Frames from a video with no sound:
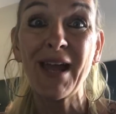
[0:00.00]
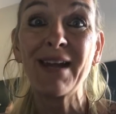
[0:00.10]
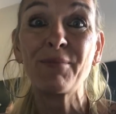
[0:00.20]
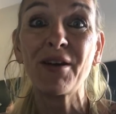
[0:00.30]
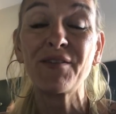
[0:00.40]

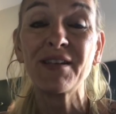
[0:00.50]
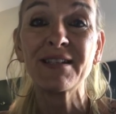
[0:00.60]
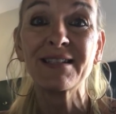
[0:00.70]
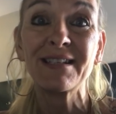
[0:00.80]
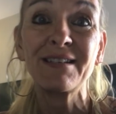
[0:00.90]
can buy
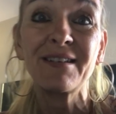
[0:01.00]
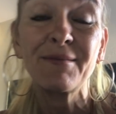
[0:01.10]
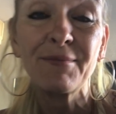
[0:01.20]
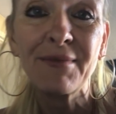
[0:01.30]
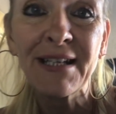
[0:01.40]
things
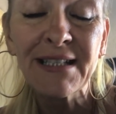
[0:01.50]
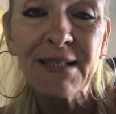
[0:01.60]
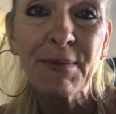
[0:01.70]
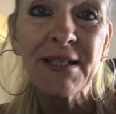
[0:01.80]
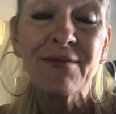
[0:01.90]
less
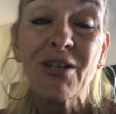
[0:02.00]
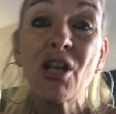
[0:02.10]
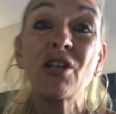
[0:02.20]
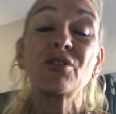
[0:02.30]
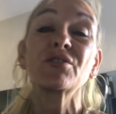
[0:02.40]
expensively.
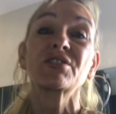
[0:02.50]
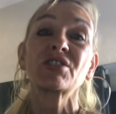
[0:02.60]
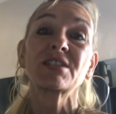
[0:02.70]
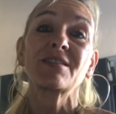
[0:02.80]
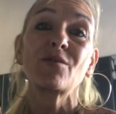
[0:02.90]
I'm not
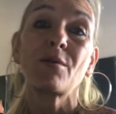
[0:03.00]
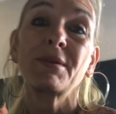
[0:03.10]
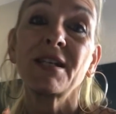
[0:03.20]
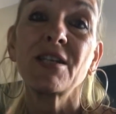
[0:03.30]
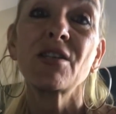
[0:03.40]
suggesting for 1
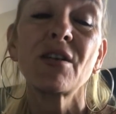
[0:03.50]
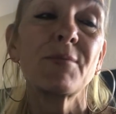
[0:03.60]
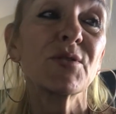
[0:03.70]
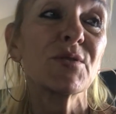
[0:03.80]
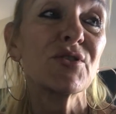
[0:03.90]
minute that you
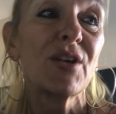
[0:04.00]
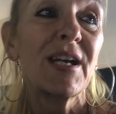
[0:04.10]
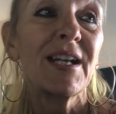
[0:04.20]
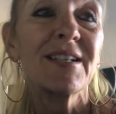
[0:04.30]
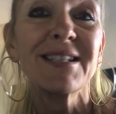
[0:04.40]
come to
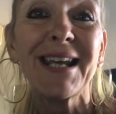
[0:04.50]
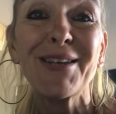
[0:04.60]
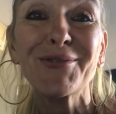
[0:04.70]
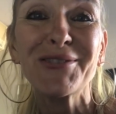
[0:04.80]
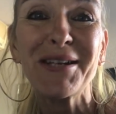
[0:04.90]
Australia to get
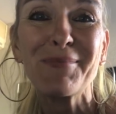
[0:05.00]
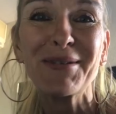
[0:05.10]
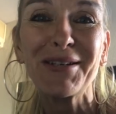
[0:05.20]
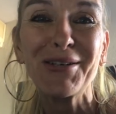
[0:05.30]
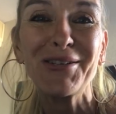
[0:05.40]
your
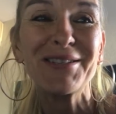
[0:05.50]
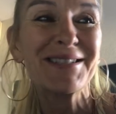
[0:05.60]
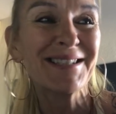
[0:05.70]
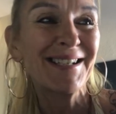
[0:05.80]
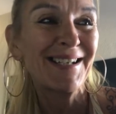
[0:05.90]
cheaper
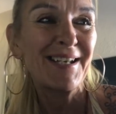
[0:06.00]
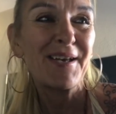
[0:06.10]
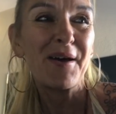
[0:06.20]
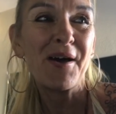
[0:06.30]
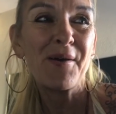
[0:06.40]
goods,
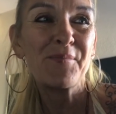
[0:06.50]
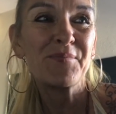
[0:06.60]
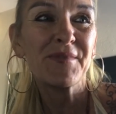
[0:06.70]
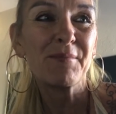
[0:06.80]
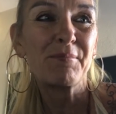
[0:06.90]

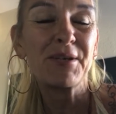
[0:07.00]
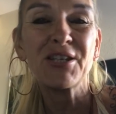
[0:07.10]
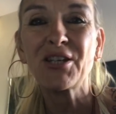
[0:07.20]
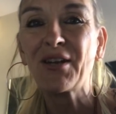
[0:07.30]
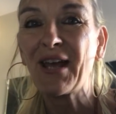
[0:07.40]
but
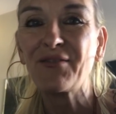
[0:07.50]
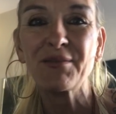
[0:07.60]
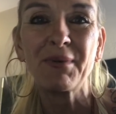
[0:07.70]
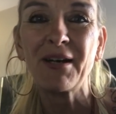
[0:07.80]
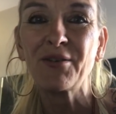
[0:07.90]
you don't have
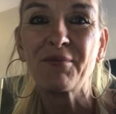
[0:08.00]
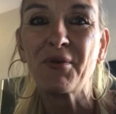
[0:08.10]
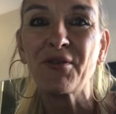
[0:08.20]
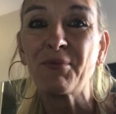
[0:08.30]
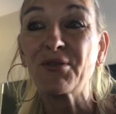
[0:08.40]
to buy
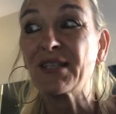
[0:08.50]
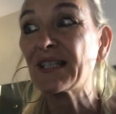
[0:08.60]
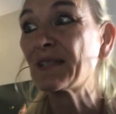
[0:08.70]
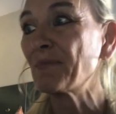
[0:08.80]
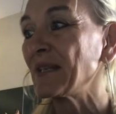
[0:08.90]
the most
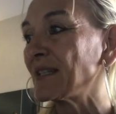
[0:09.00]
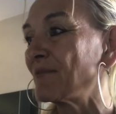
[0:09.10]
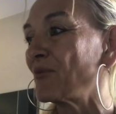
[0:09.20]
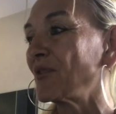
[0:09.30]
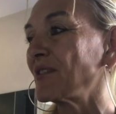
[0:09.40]

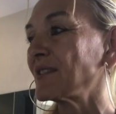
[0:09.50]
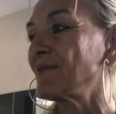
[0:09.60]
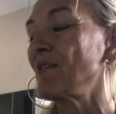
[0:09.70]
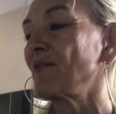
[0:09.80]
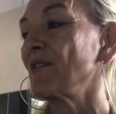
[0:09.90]
expensive products
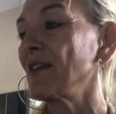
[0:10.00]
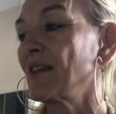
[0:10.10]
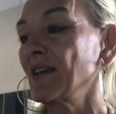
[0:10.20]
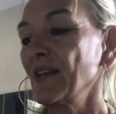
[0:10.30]
of everything.